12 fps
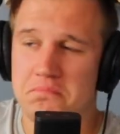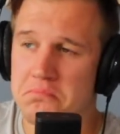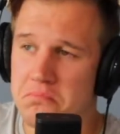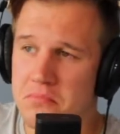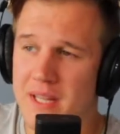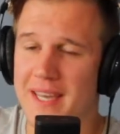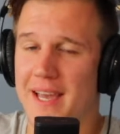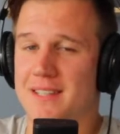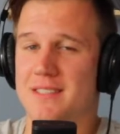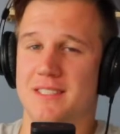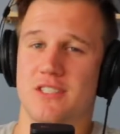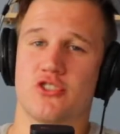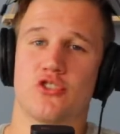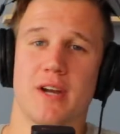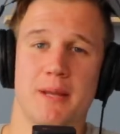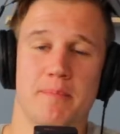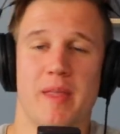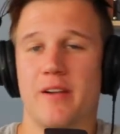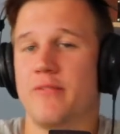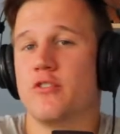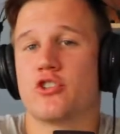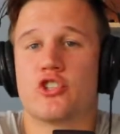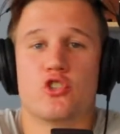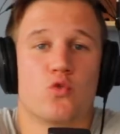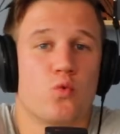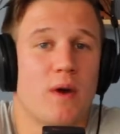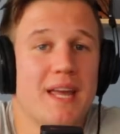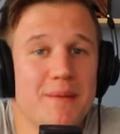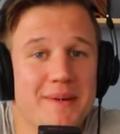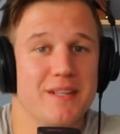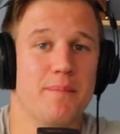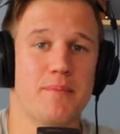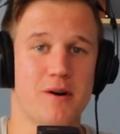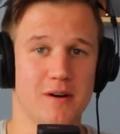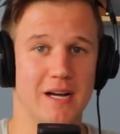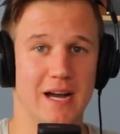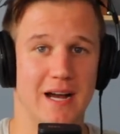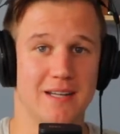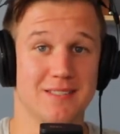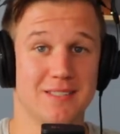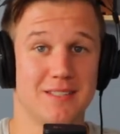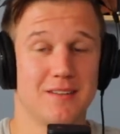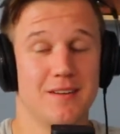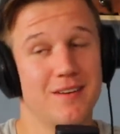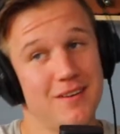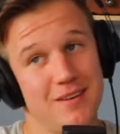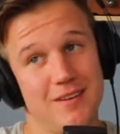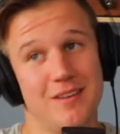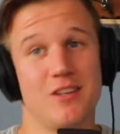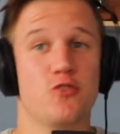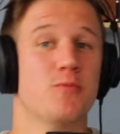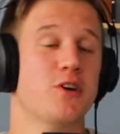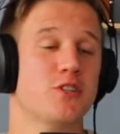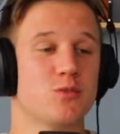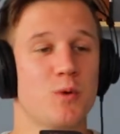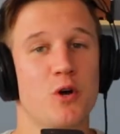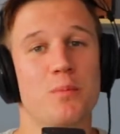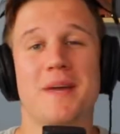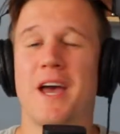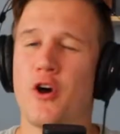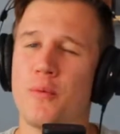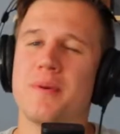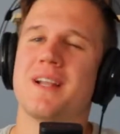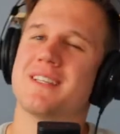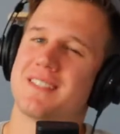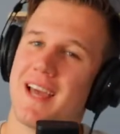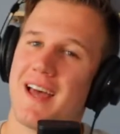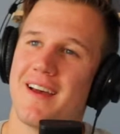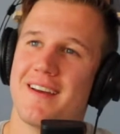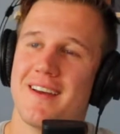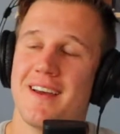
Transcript: that counts as a stream. And if you're streaming the podcast, you might as well be helping us out.